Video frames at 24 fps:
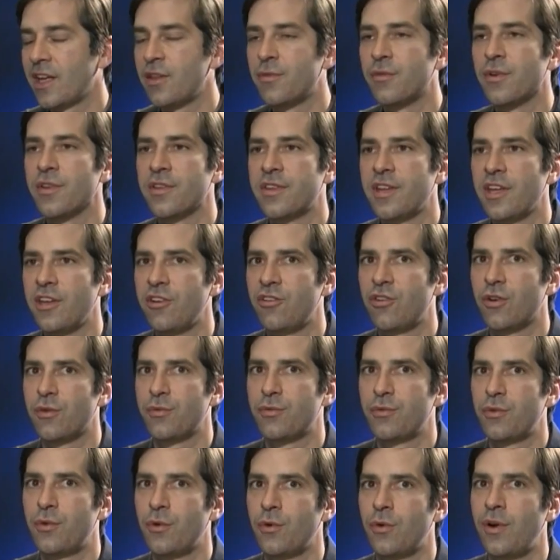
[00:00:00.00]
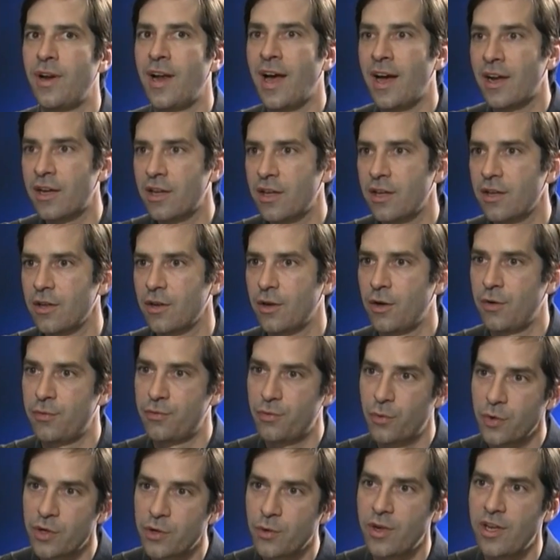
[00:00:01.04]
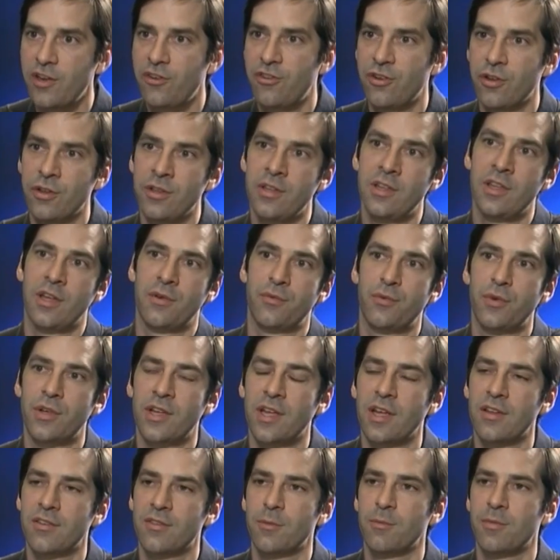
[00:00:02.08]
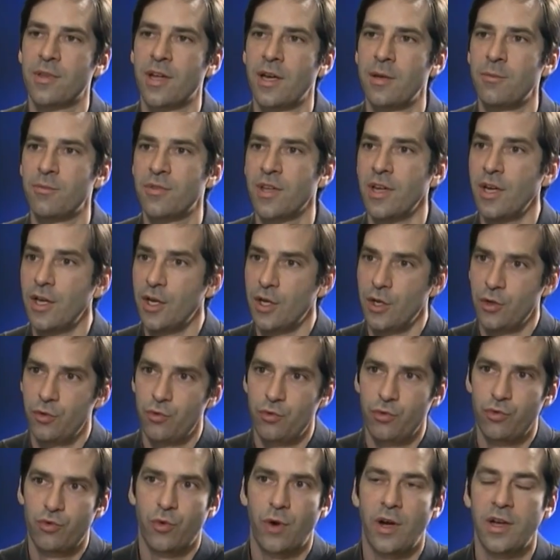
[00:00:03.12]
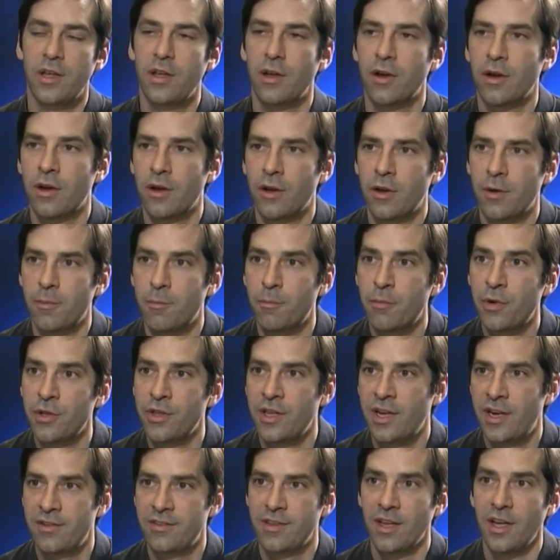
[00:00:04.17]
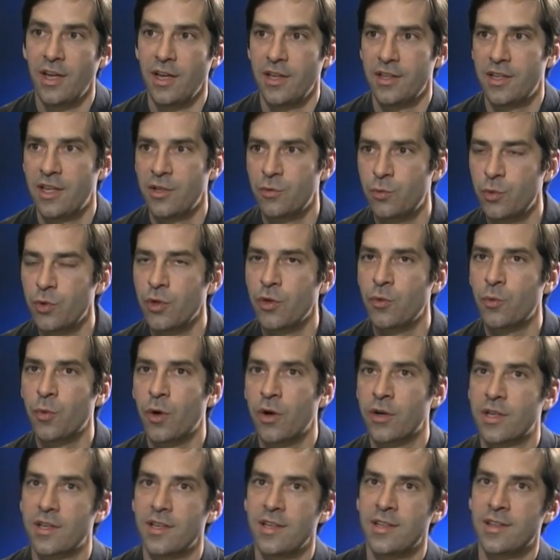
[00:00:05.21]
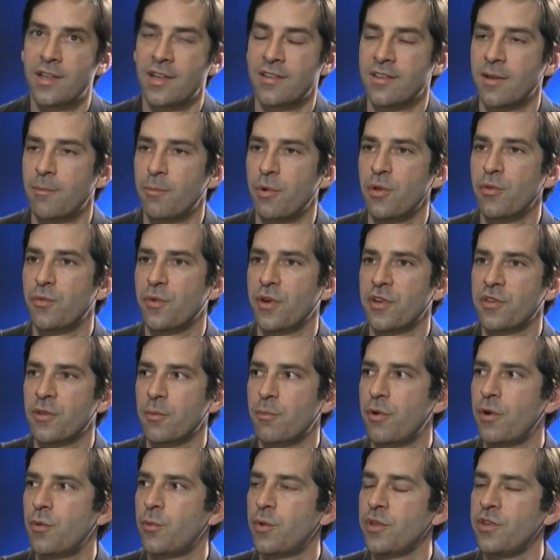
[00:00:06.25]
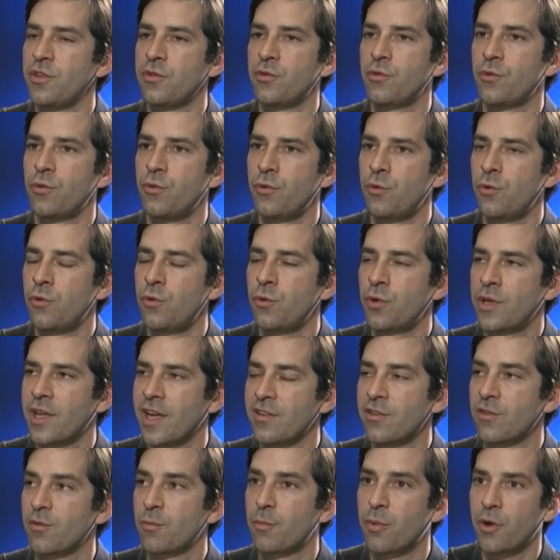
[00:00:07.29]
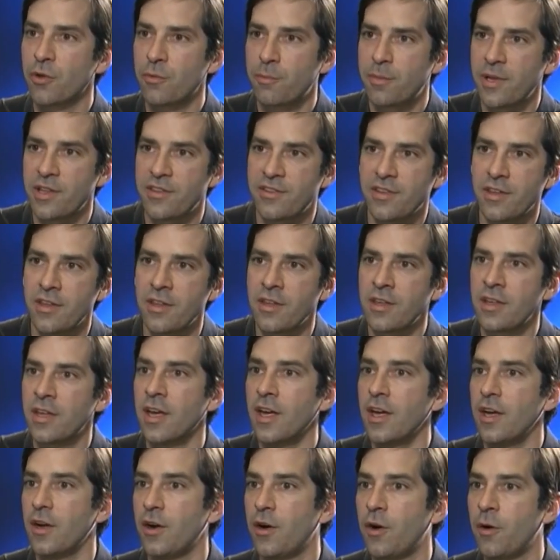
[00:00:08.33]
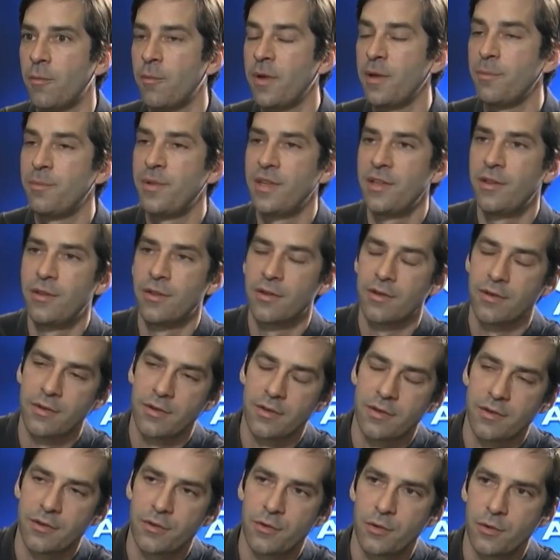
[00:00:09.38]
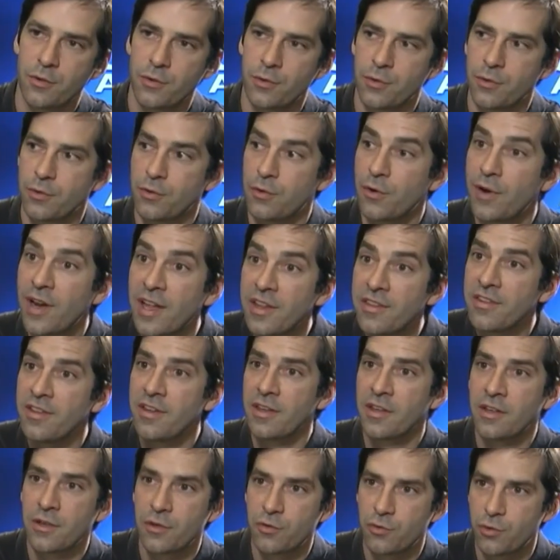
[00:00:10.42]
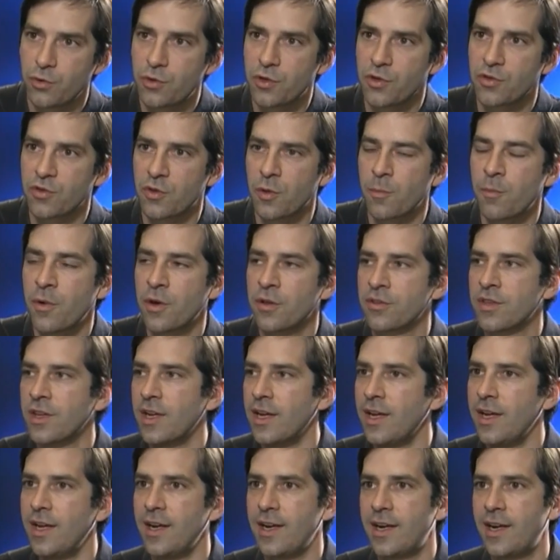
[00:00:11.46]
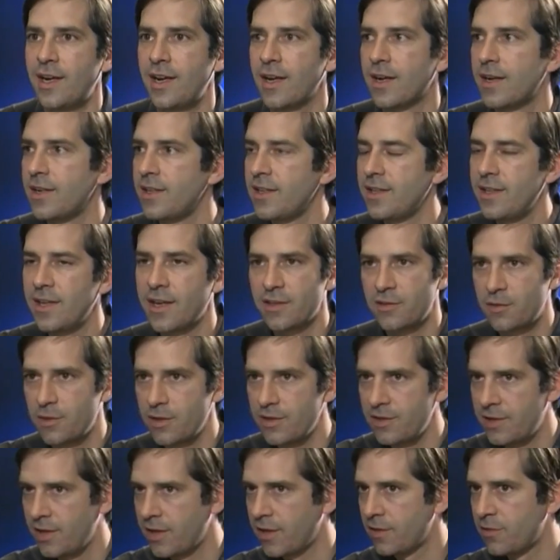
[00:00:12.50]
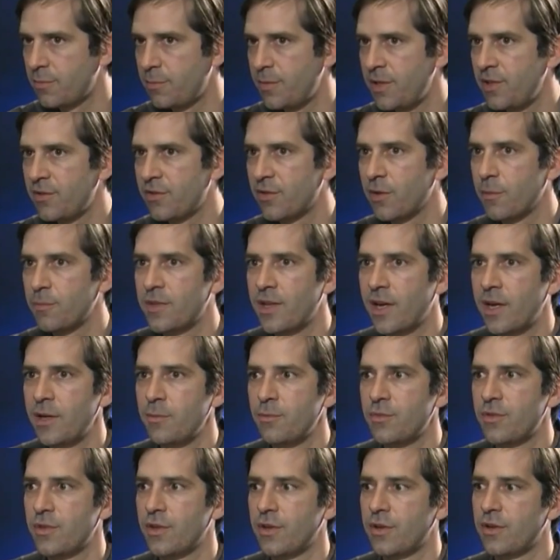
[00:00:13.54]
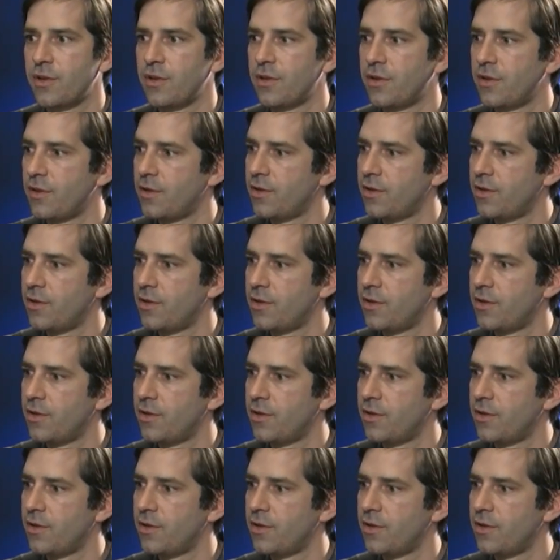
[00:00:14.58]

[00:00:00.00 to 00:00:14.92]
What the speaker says: take advantage of the lack of regulation in Africa sometimes to try models that wouldn't work. It has happened, for example, when you look at sport betting or maybe the lending to customers. Clearly, there has been sometimes